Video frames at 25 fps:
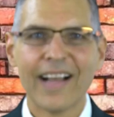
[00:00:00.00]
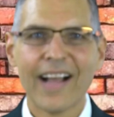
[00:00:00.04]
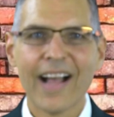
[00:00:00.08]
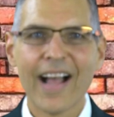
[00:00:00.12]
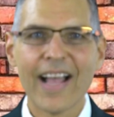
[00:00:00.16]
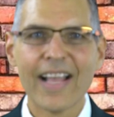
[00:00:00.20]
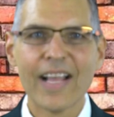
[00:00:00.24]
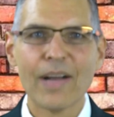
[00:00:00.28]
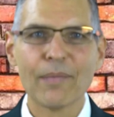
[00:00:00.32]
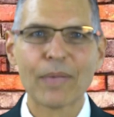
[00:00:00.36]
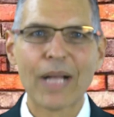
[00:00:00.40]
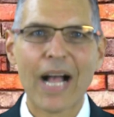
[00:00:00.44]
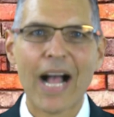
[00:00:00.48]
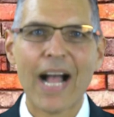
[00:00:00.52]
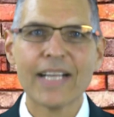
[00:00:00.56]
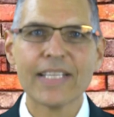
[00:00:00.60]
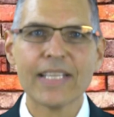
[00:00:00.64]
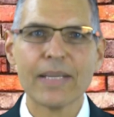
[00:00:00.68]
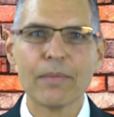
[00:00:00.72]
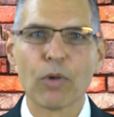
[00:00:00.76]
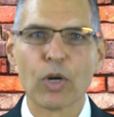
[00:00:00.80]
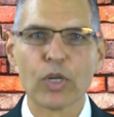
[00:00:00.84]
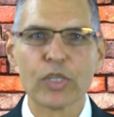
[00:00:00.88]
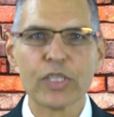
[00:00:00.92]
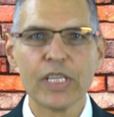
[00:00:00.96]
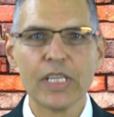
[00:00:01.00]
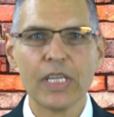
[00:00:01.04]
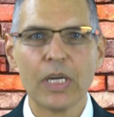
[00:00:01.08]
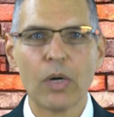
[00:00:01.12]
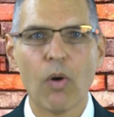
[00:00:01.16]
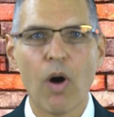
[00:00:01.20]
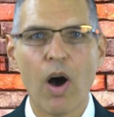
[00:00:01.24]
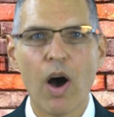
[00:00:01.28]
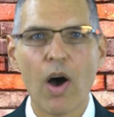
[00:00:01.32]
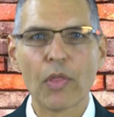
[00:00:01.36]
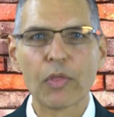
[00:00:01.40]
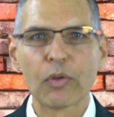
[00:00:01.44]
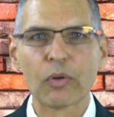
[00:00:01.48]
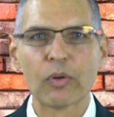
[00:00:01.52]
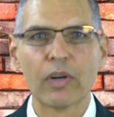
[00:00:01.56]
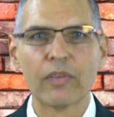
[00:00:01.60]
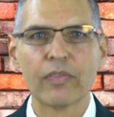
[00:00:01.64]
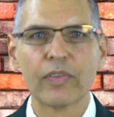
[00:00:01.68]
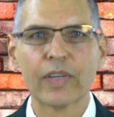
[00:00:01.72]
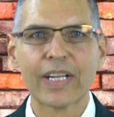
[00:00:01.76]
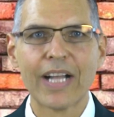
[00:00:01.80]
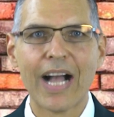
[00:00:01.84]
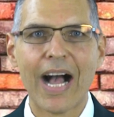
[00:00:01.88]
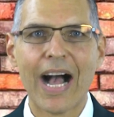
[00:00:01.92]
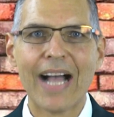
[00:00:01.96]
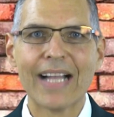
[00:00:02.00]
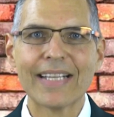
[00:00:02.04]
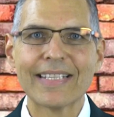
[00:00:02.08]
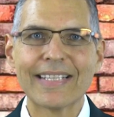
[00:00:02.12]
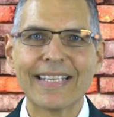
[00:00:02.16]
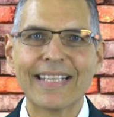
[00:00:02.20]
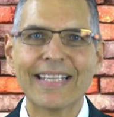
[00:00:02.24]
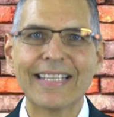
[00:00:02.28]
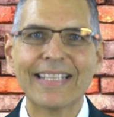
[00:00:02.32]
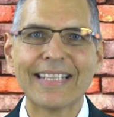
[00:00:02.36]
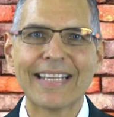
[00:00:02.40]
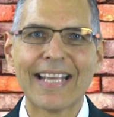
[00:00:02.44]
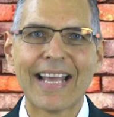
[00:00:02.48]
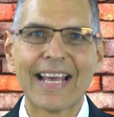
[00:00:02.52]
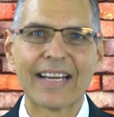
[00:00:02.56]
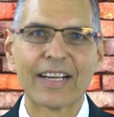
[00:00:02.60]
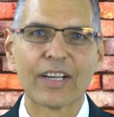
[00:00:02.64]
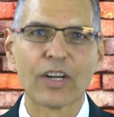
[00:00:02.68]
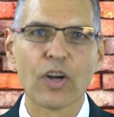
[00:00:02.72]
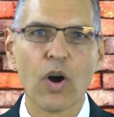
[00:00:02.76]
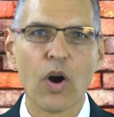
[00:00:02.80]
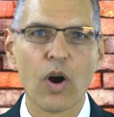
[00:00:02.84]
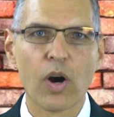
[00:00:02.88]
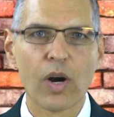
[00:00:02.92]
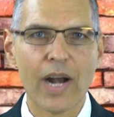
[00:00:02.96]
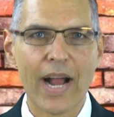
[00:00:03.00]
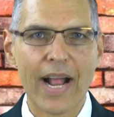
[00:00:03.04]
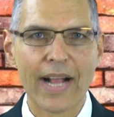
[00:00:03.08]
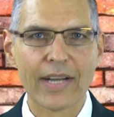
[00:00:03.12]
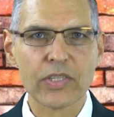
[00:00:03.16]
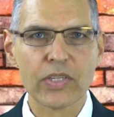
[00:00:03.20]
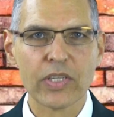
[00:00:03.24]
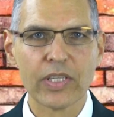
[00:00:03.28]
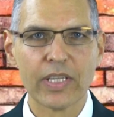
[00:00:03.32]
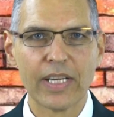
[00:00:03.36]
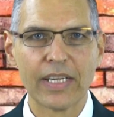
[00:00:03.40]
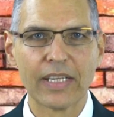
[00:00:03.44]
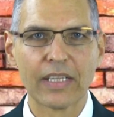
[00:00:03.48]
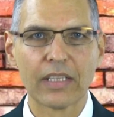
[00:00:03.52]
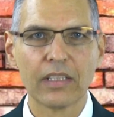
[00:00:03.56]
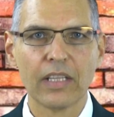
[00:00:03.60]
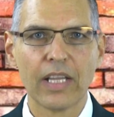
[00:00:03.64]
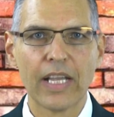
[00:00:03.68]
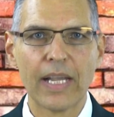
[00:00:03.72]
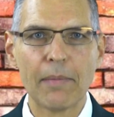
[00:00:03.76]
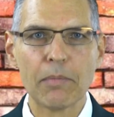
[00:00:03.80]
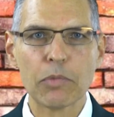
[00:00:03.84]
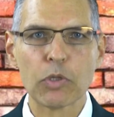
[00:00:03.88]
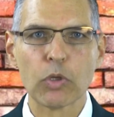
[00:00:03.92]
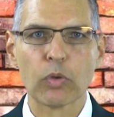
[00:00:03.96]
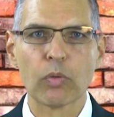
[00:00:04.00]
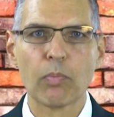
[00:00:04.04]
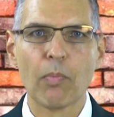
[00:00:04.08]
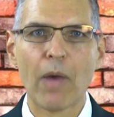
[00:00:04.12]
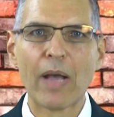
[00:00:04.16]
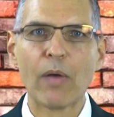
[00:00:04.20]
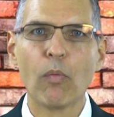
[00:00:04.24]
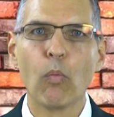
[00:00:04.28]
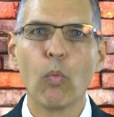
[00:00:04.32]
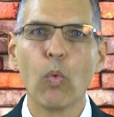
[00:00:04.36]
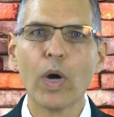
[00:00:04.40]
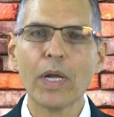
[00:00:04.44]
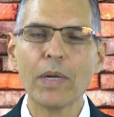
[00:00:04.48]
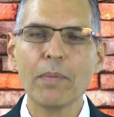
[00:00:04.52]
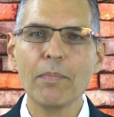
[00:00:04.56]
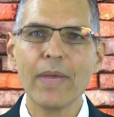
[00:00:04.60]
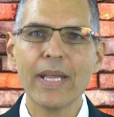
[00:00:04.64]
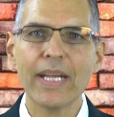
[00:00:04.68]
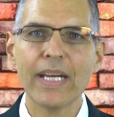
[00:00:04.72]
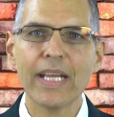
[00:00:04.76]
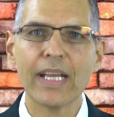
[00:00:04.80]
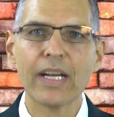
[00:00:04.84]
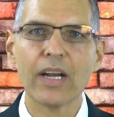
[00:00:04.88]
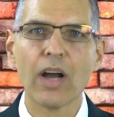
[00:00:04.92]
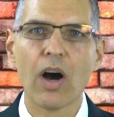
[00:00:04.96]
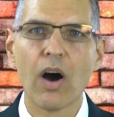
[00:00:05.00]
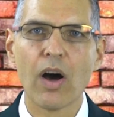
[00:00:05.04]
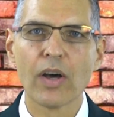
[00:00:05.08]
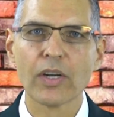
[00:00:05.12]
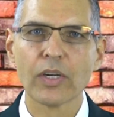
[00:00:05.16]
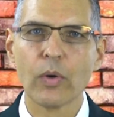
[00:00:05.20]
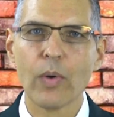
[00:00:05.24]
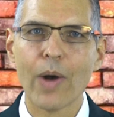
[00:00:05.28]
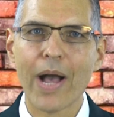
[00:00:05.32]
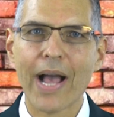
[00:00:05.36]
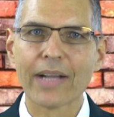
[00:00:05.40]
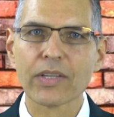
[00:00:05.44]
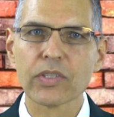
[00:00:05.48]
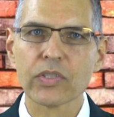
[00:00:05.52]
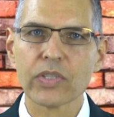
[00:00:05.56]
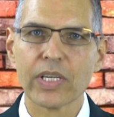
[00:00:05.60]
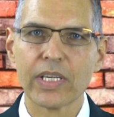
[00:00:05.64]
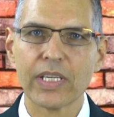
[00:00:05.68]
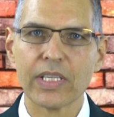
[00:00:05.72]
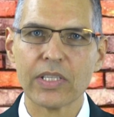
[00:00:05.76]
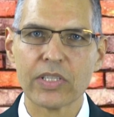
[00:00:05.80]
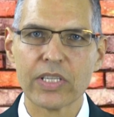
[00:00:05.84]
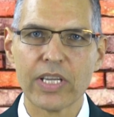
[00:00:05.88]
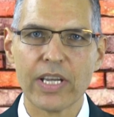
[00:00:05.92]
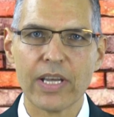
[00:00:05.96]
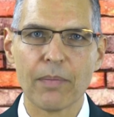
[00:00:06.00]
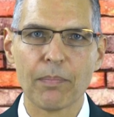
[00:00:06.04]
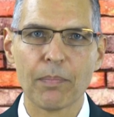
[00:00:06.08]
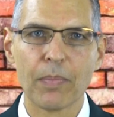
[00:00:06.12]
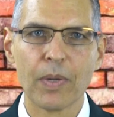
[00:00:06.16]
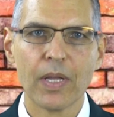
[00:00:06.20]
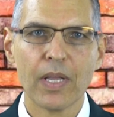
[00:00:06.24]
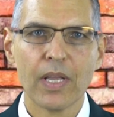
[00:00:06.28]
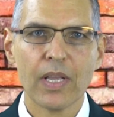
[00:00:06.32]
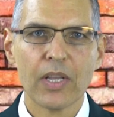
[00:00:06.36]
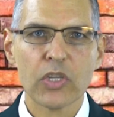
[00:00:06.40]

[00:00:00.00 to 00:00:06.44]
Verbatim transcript: Hi, I'm Guy DiMartino, author of A Guide to Indiana Car Accident Claims with my one minute auto accident tip.